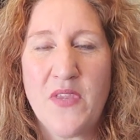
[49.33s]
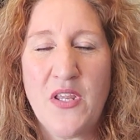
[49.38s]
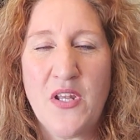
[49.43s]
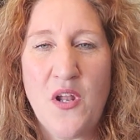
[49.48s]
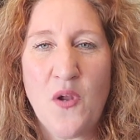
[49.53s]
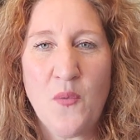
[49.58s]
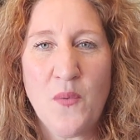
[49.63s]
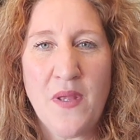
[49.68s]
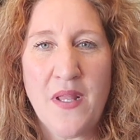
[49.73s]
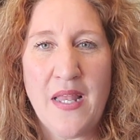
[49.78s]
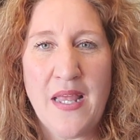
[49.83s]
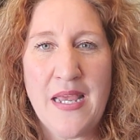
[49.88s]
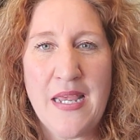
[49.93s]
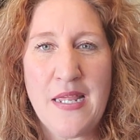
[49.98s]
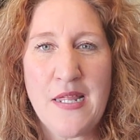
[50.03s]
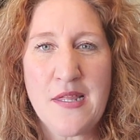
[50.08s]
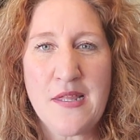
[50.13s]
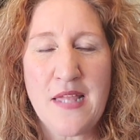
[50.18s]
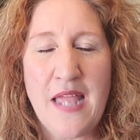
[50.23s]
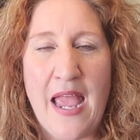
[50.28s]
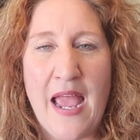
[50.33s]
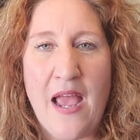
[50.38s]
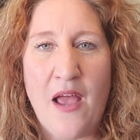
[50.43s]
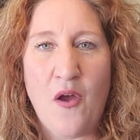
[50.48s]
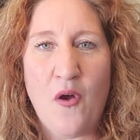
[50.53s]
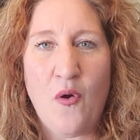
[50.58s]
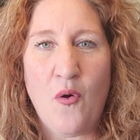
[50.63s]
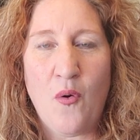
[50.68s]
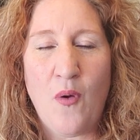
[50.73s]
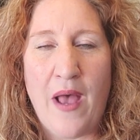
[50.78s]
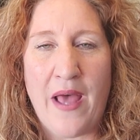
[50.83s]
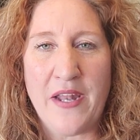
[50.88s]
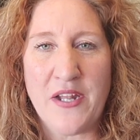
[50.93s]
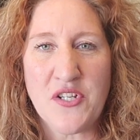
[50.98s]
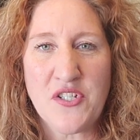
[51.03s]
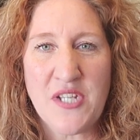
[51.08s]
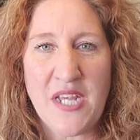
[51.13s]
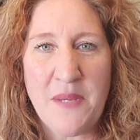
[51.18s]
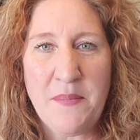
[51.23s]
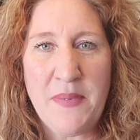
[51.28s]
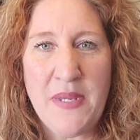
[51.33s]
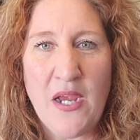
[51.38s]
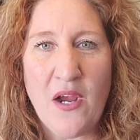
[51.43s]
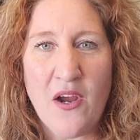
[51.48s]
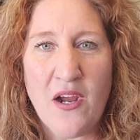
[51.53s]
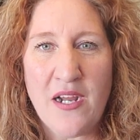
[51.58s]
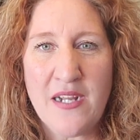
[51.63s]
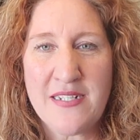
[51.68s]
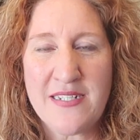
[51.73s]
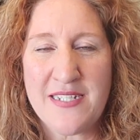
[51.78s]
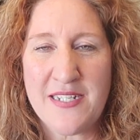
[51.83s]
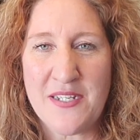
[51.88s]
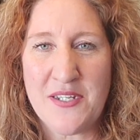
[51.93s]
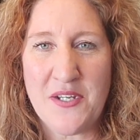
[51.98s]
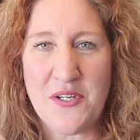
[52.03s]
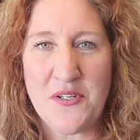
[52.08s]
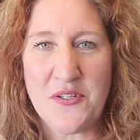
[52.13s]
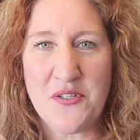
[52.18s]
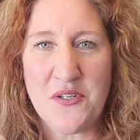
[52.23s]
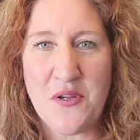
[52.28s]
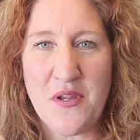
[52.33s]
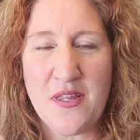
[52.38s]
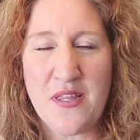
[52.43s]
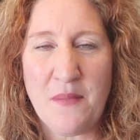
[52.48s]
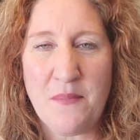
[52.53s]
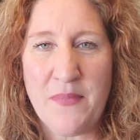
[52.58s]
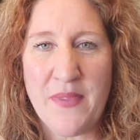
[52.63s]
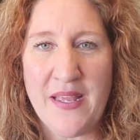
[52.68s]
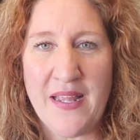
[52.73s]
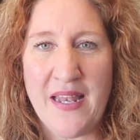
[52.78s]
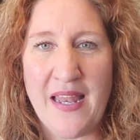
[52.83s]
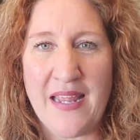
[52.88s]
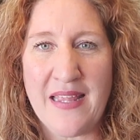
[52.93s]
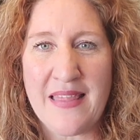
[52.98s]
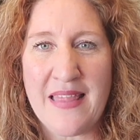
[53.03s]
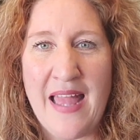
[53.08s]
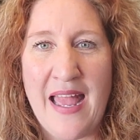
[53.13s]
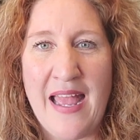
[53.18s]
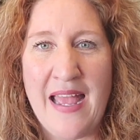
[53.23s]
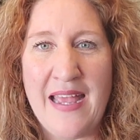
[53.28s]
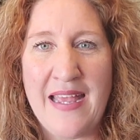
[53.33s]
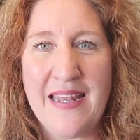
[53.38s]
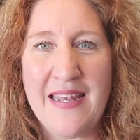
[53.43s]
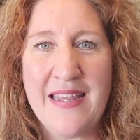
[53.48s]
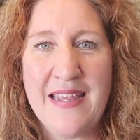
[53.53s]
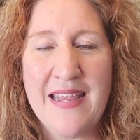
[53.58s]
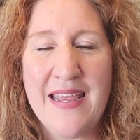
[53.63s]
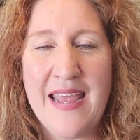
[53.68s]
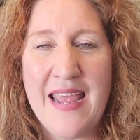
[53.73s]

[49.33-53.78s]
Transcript: You don't realize how out of shape you are until you're doing something like that,